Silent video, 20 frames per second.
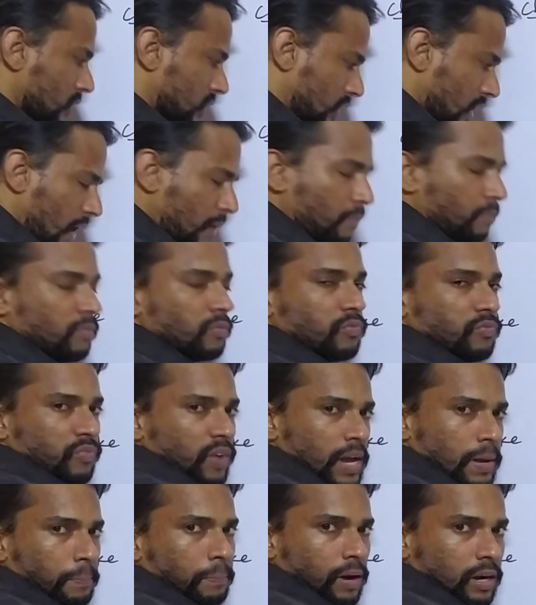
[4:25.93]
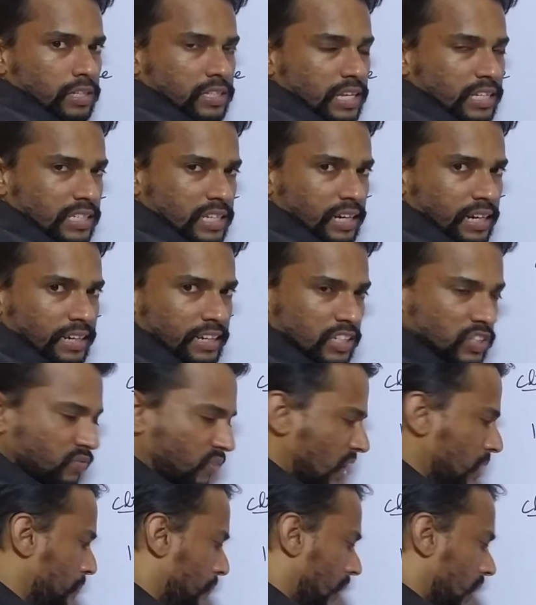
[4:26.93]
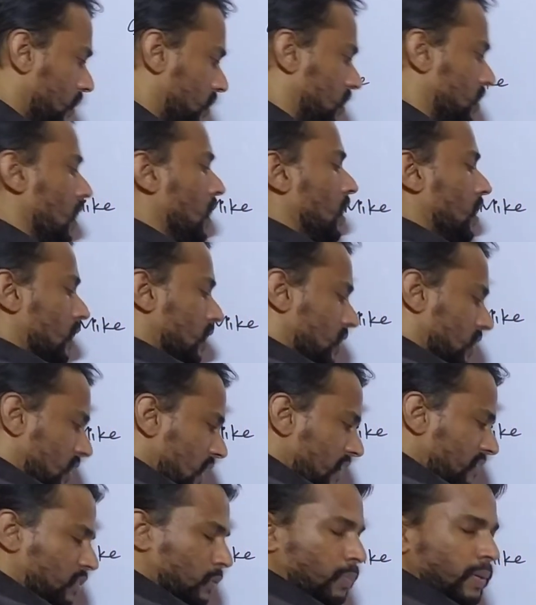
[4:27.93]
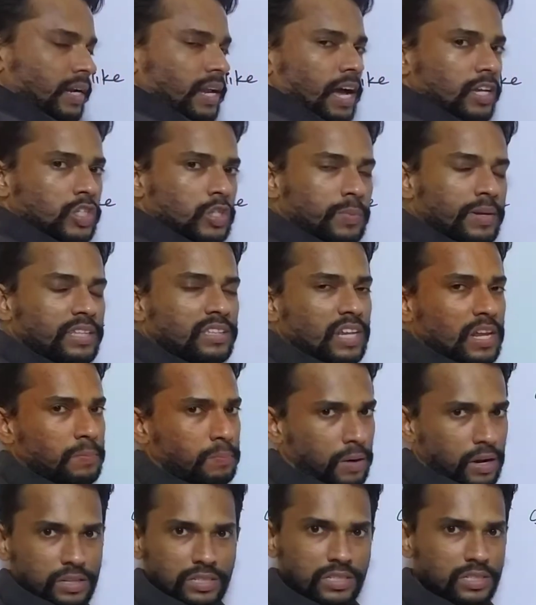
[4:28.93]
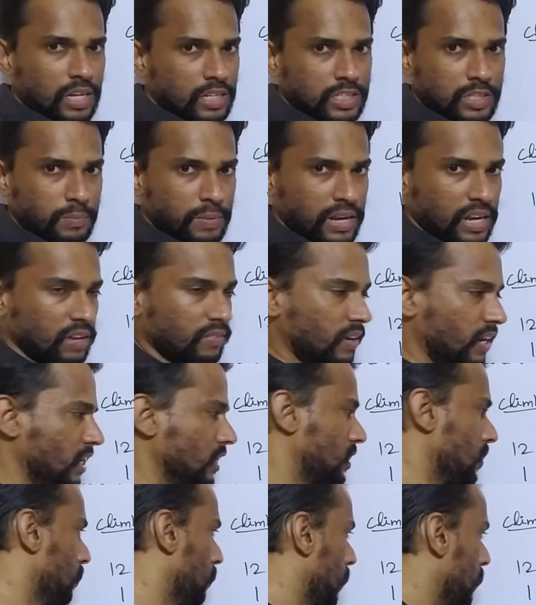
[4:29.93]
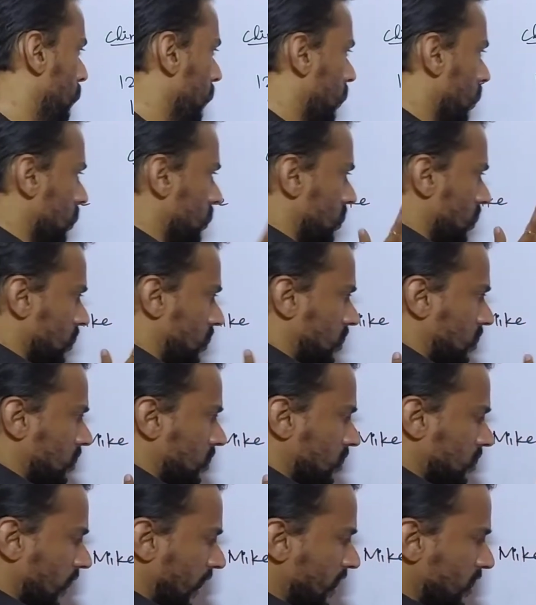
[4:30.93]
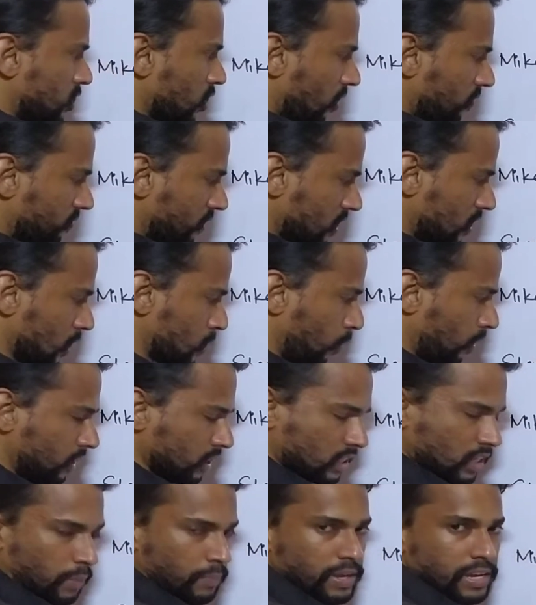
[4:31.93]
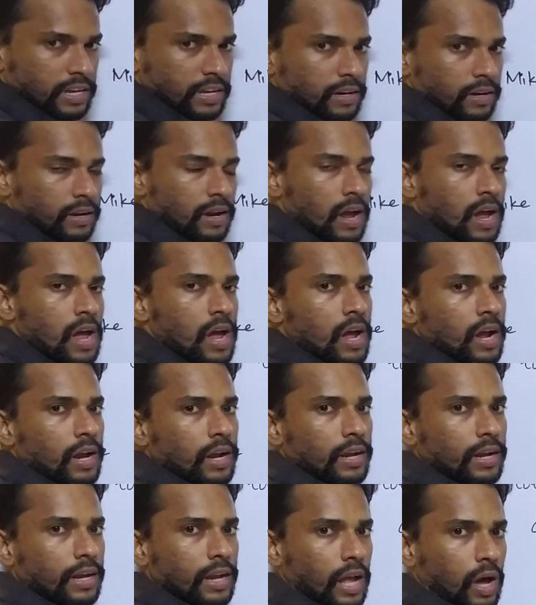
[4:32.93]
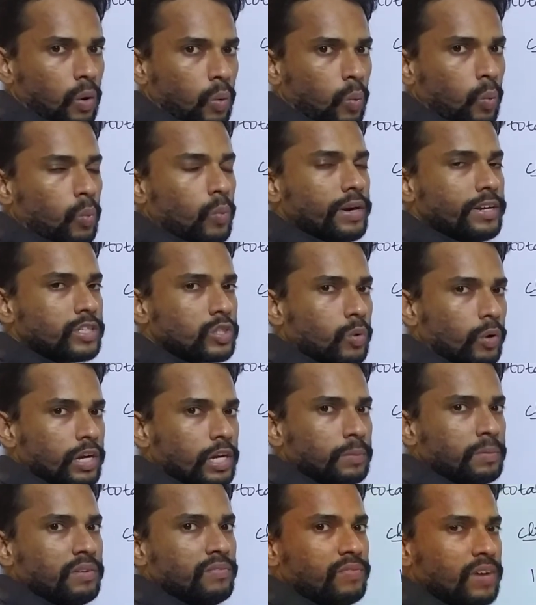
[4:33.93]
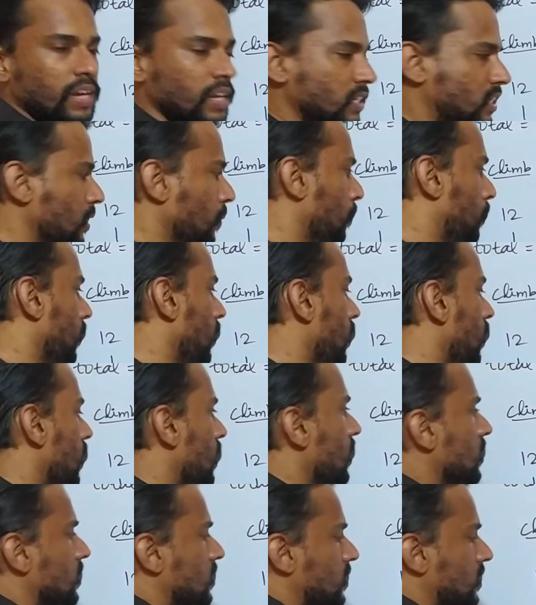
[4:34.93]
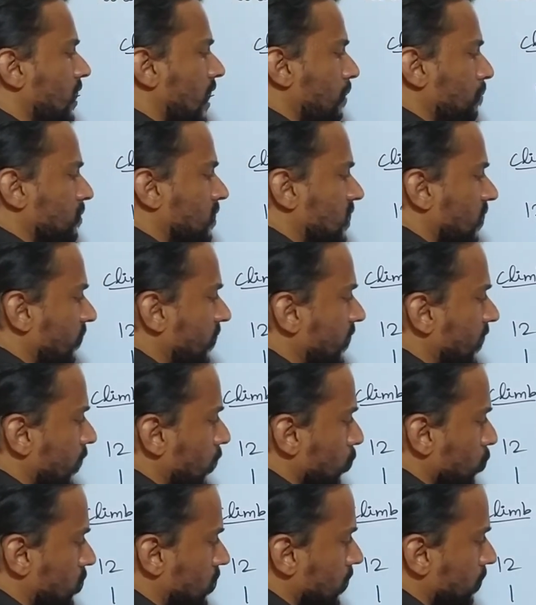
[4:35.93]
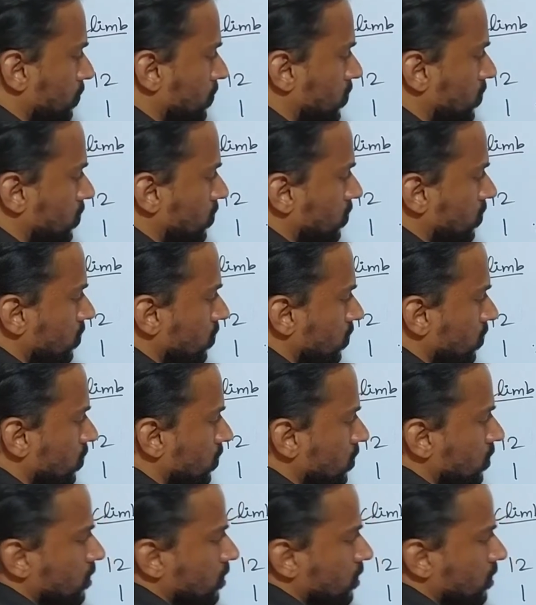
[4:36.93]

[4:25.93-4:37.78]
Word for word: same five parts, escalator's five parts, Steve's speed has to be three parts. That's the meaning, very simple, because this thrice of this is what is coming here. Now it's going to be very simple, same seventy-two steps,